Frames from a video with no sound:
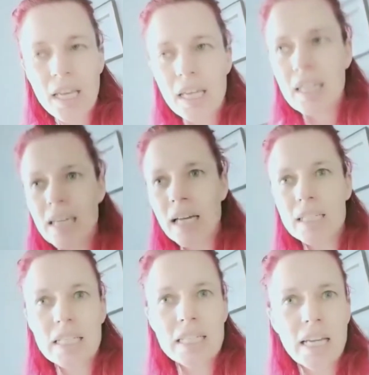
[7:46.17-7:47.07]
He
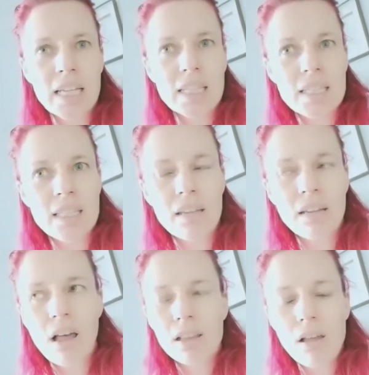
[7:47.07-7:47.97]
understands that
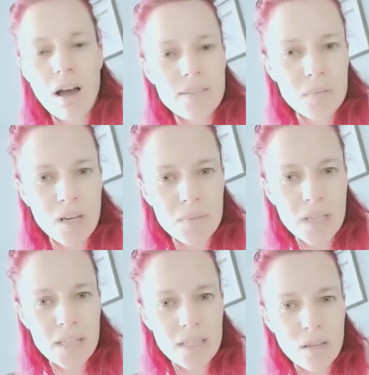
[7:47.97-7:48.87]
life sometimes
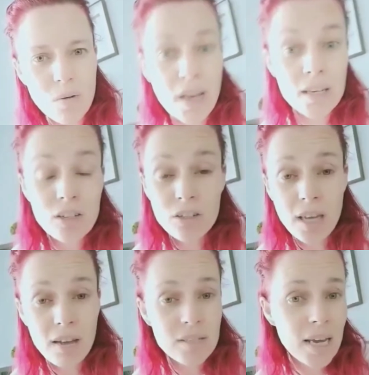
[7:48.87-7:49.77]
gets in the way and you do
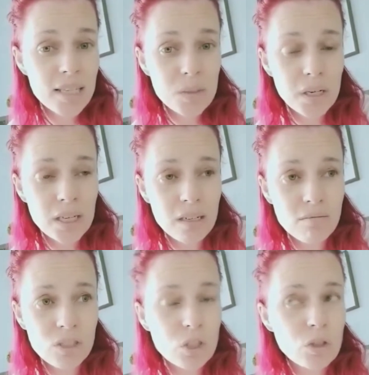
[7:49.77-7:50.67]
have days where
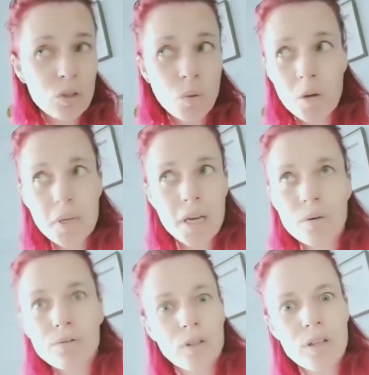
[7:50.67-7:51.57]
you won't be able
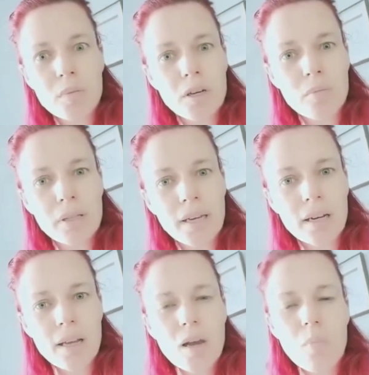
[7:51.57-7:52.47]
to follow the meal
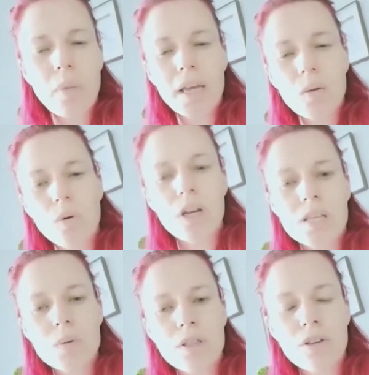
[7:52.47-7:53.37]
plan. But he
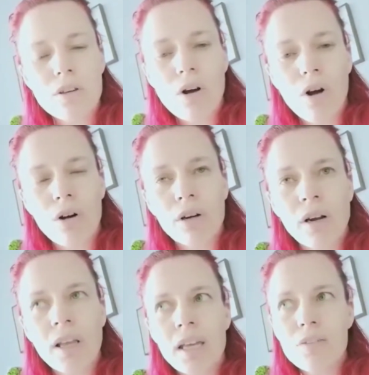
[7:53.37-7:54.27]
works with you
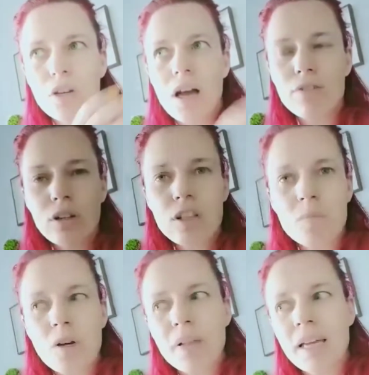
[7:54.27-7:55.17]
on, if you can't follow the
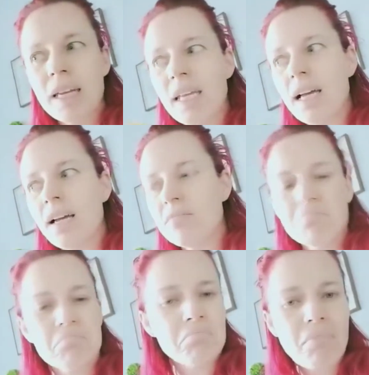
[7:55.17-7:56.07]
meal plan here,
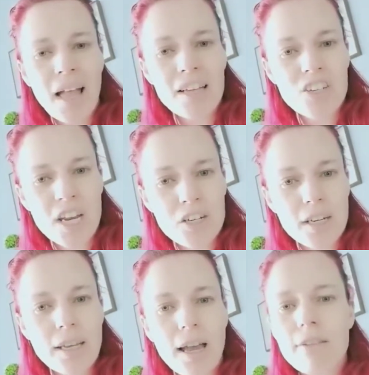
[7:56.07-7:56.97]
change it
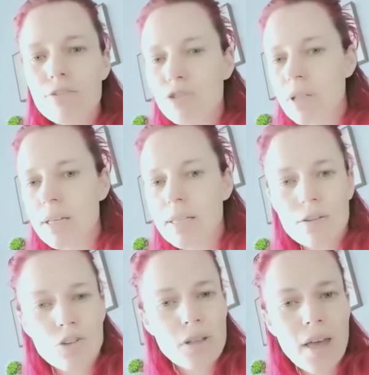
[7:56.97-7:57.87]
here, do this
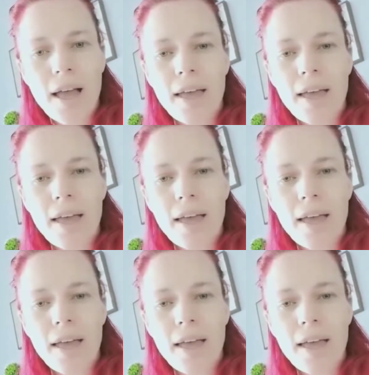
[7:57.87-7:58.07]
and do that.